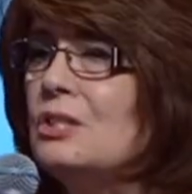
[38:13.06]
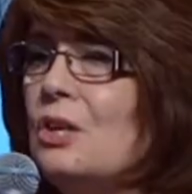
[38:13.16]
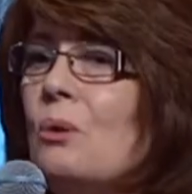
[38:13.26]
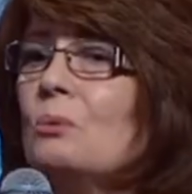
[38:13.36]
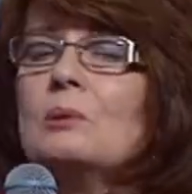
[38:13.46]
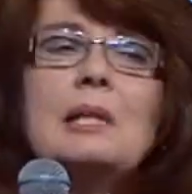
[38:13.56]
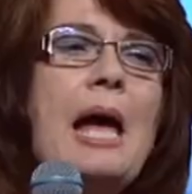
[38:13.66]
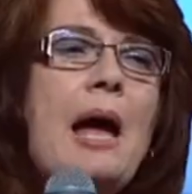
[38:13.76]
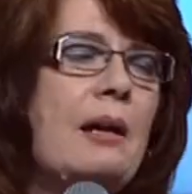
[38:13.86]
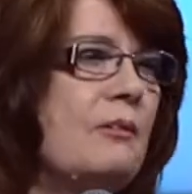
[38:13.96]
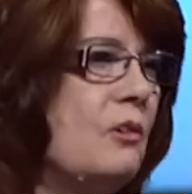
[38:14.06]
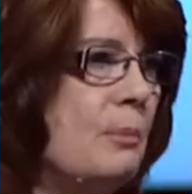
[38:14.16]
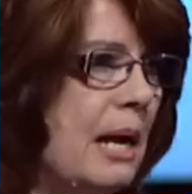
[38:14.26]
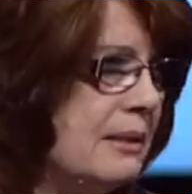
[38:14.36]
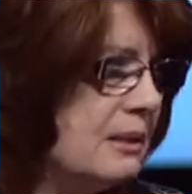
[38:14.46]
don't lack for
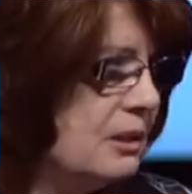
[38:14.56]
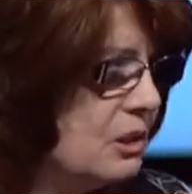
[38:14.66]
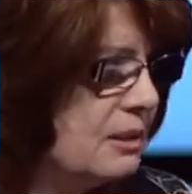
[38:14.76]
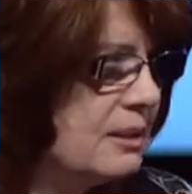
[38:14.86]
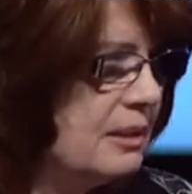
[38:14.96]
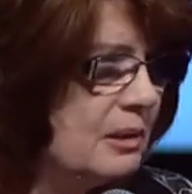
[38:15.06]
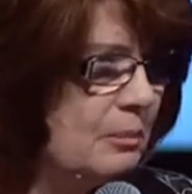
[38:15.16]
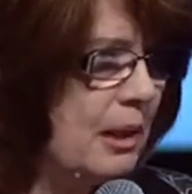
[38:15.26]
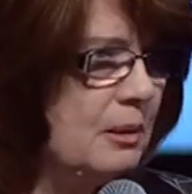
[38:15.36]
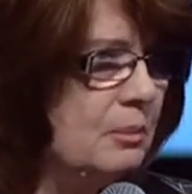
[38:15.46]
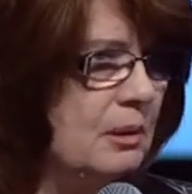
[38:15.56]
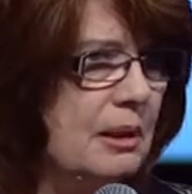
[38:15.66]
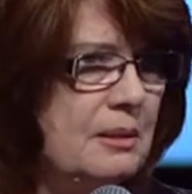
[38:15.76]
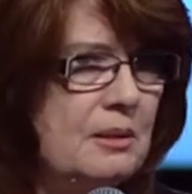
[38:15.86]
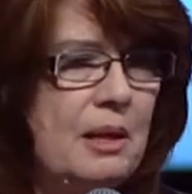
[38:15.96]
passages in the Bible
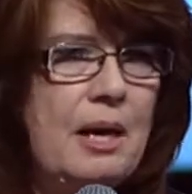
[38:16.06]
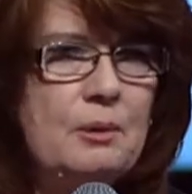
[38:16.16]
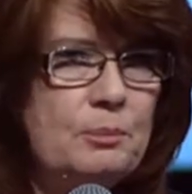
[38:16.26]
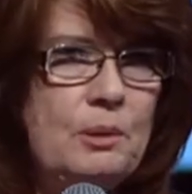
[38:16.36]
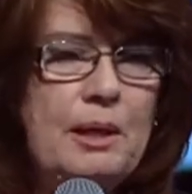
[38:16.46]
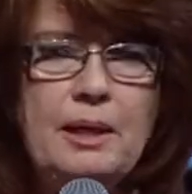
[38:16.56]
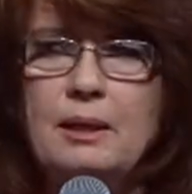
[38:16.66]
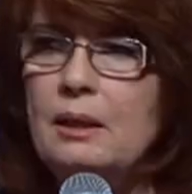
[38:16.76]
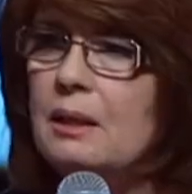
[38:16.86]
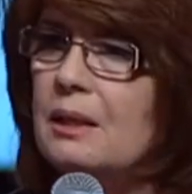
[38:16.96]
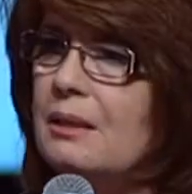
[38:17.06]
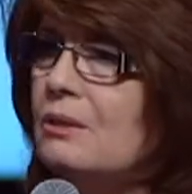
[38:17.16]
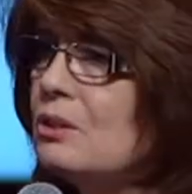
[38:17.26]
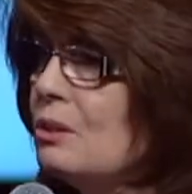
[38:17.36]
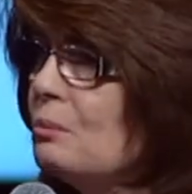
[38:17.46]
as to how to pray.
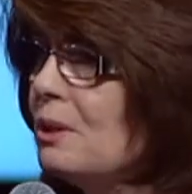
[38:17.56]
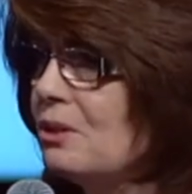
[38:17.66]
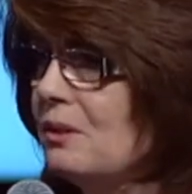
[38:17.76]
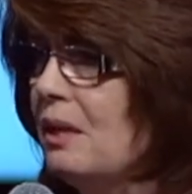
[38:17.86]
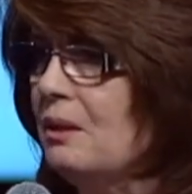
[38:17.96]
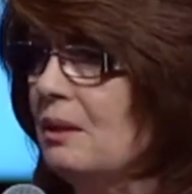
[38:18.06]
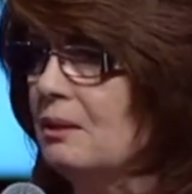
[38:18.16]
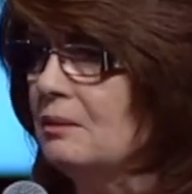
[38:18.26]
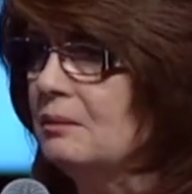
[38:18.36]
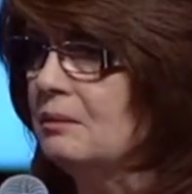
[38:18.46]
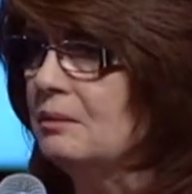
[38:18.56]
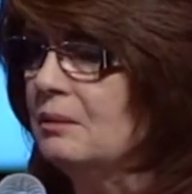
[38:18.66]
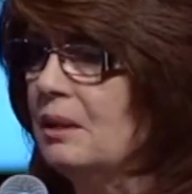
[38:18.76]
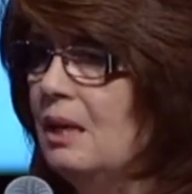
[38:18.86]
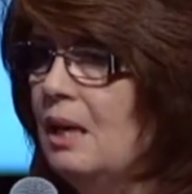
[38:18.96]
There's so much there.
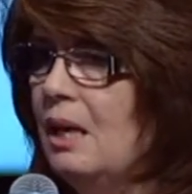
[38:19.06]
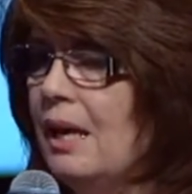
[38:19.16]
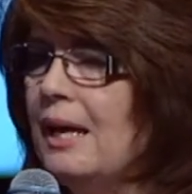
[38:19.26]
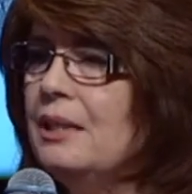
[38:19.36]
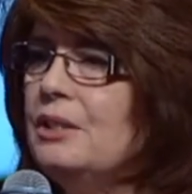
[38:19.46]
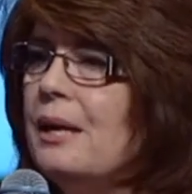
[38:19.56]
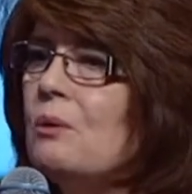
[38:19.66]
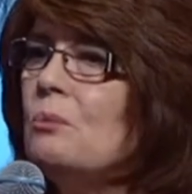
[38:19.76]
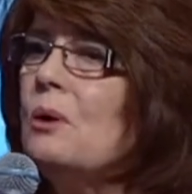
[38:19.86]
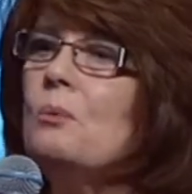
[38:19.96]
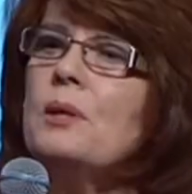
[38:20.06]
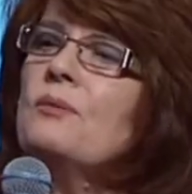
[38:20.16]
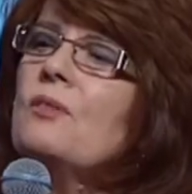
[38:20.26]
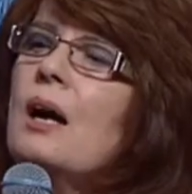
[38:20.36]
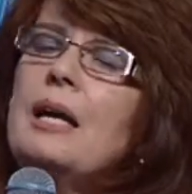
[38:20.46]
And yet what we
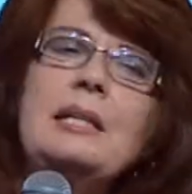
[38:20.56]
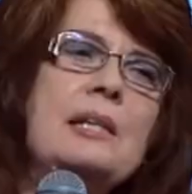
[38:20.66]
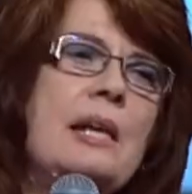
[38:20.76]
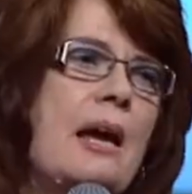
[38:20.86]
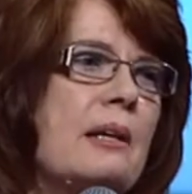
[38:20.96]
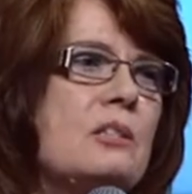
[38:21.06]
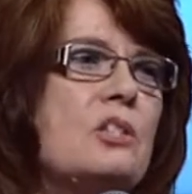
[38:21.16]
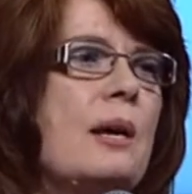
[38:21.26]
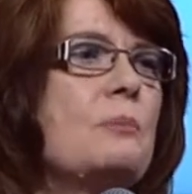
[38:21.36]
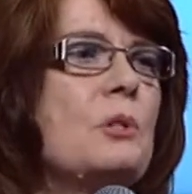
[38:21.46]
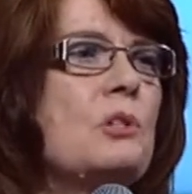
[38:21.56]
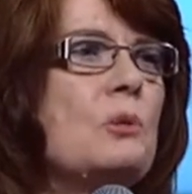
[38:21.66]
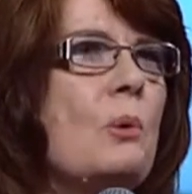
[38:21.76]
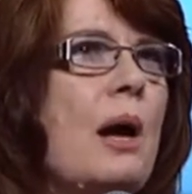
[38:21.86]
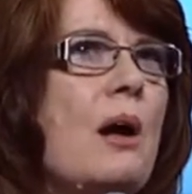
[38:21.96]
find in Acts chapter
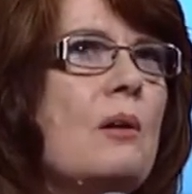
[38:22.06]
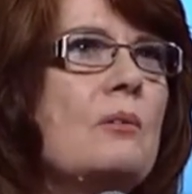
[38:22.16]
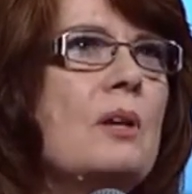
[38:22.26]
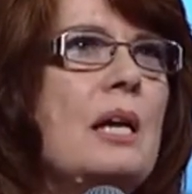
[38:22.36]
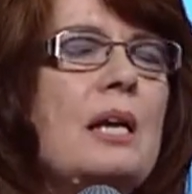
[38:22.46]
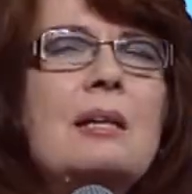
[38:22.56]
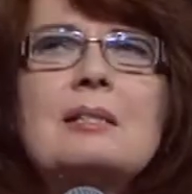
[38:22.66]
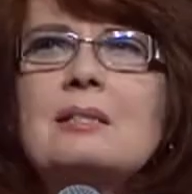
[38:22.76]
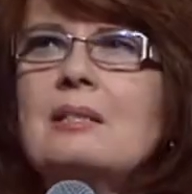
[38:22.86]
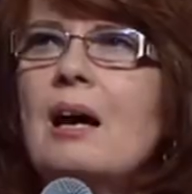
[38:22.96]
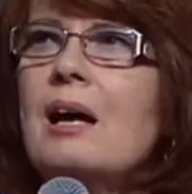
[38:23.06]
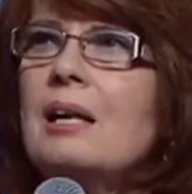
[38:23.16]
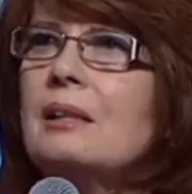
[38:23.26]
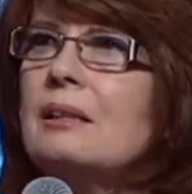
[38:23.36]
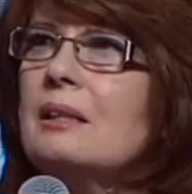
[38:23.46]
12 is
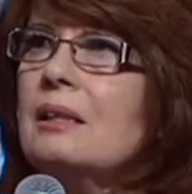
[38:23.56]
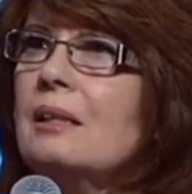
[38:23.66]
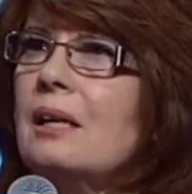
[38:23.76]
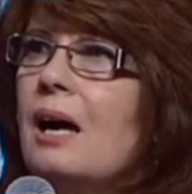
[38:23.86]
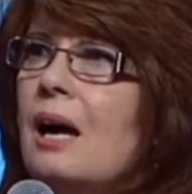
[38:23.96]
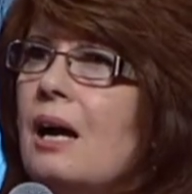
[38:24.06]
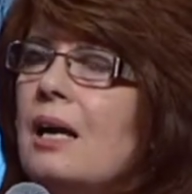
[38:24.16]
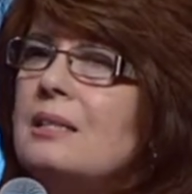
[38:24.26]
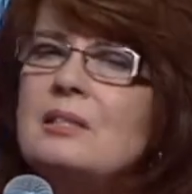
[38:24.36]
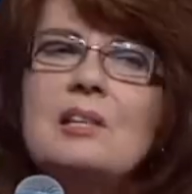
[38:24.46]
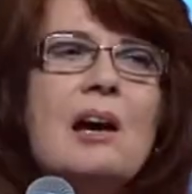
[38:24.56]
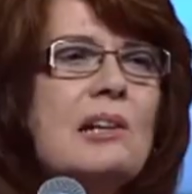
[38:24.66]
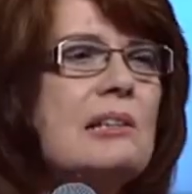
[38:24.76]
not, it's not a